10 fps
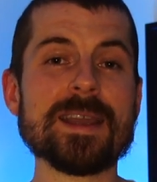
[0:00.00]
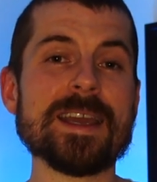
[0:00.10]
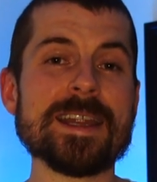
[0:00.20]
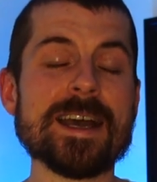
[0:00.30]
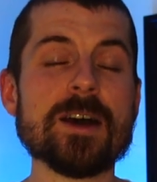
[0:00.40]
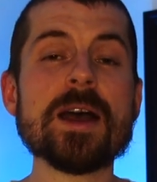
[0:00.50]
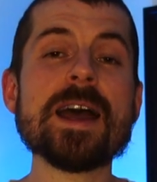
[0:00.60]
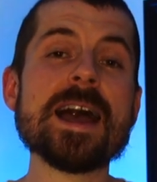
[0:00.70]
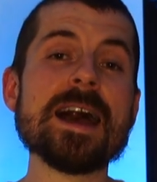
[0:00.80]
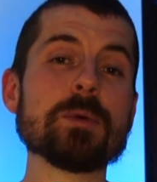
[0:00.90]
Anyhow,
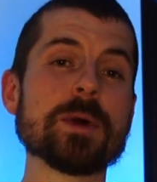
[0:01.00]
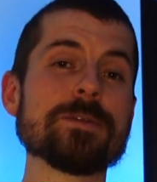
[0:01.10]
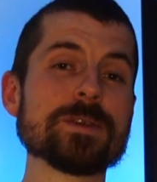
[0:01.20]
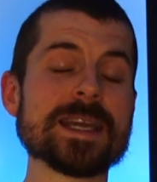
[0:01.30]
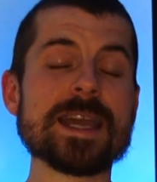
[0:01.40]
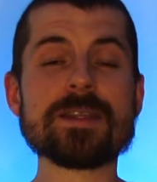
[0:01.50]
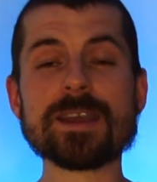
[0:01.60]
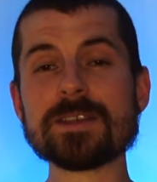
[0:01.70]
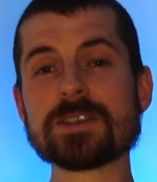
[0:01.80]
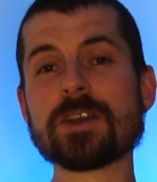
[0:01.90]
have a wonderful day.
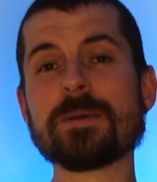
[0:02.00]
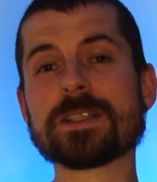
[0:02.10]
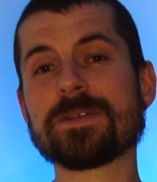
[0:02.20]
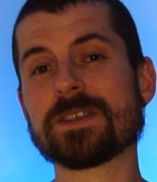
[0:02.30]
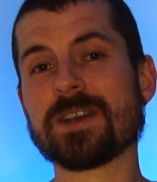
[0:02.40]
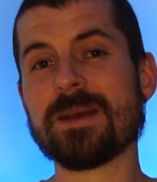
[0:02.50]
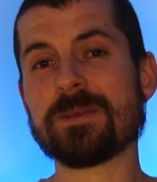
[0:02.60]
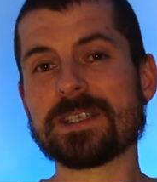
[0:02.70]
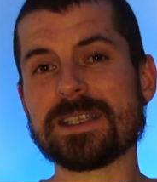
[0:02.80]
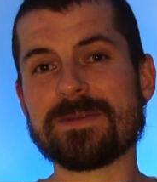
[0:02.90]
Thank you so much for your time
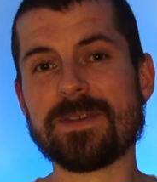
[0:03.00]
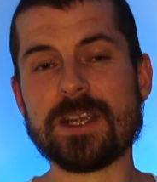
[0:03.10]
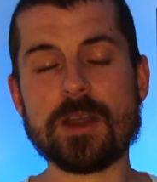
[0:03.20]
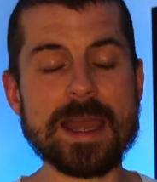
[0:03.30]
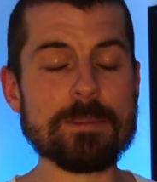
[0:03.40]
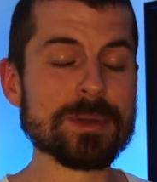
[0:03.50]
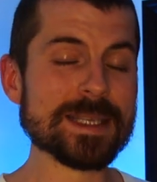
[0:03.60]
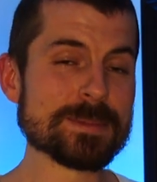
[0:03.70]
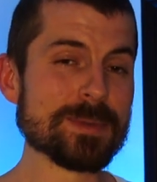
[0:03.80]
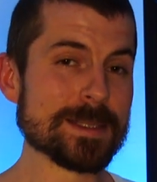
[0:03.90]
watching this video, and
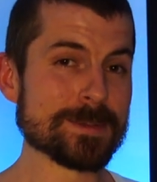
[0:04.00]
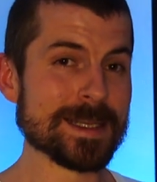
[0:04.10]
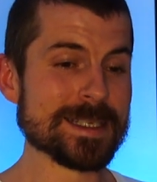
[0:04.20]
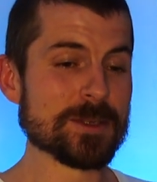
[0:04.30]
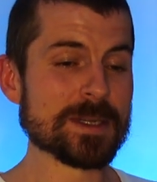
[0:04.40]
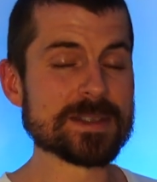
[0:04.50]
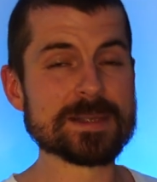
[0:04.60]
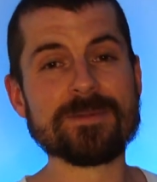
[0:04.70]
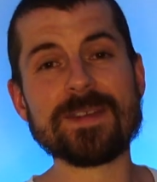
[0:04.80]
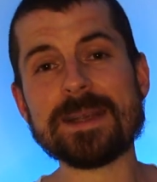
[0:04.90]
please do give us
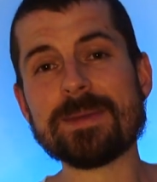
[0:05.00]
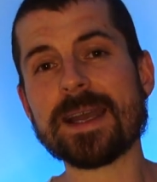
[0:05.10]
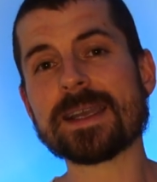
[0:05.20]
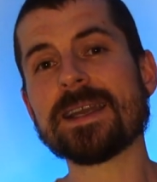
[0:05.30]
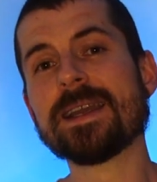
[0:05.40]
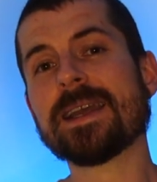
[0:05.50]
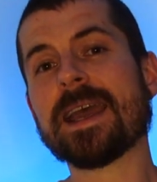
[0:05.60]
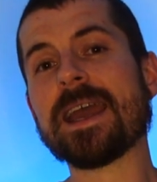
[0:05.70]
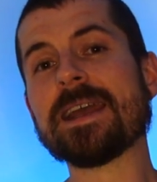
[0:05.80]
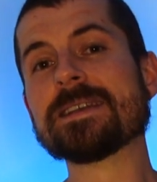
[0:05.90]
some feedback.
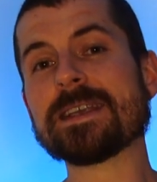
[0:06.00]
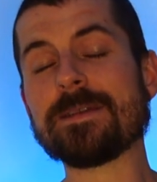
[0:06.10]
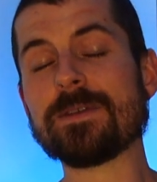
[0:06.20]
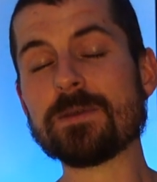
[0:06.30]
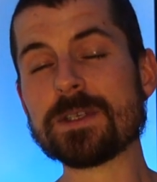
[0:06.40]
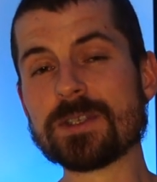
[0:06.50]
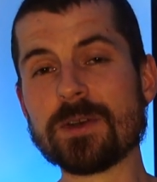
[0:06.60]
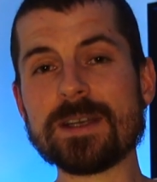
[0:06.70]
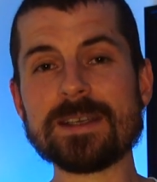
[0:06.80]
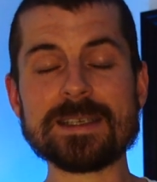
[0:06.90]
And if you
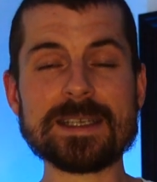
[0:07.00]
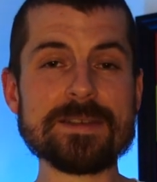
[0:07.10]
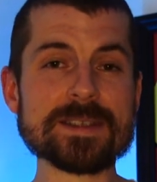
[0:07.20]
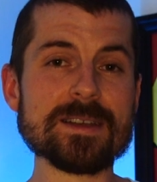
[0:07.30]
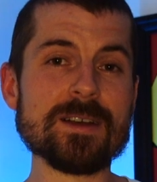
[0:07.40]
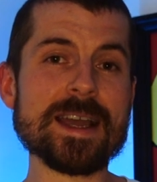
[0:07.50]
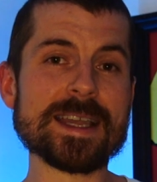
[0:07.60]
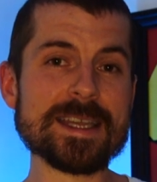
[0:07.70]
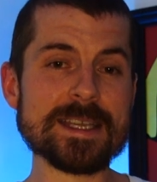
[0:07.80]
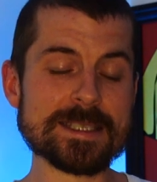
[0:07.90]
enjoyed it, give us a like,
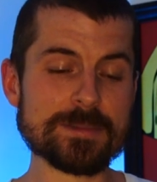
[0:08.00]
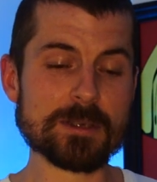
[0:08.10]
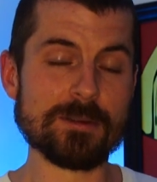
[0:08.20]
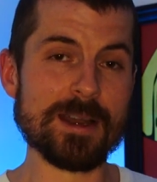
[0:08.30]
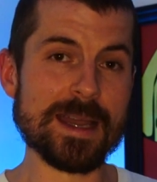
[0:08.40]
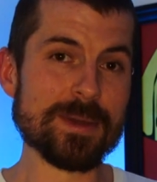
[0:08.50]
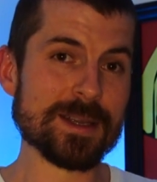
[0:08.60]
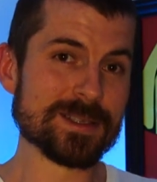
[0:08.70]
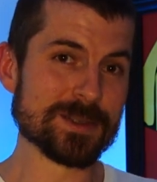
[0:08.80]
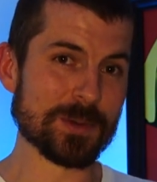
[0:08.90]
hit subscribe.
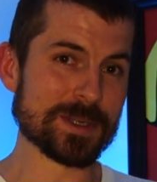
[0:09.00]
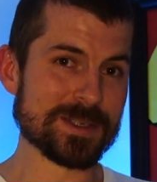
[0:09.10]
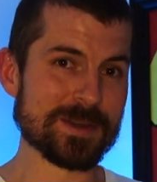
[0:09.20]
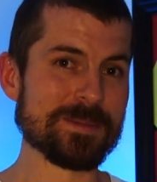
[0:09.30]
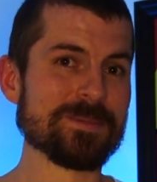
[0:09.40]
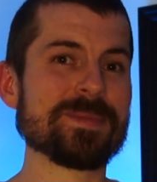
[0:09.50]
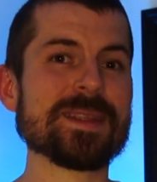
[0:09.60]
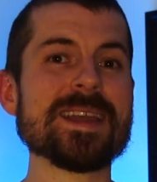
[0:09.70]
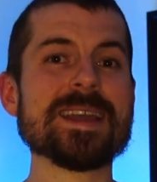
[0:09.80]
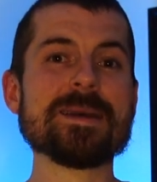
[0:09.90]
Talk soon.
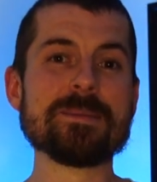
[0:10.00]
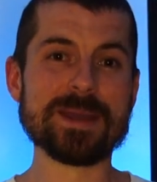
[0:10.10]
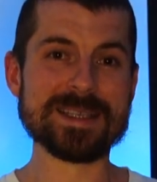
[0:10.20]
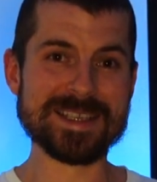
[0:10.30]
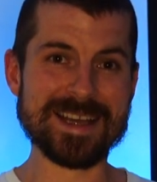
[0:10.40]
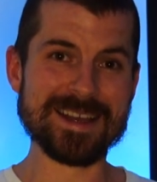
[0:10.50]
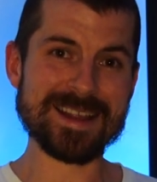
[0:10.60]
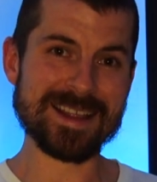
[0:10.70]
Peace out.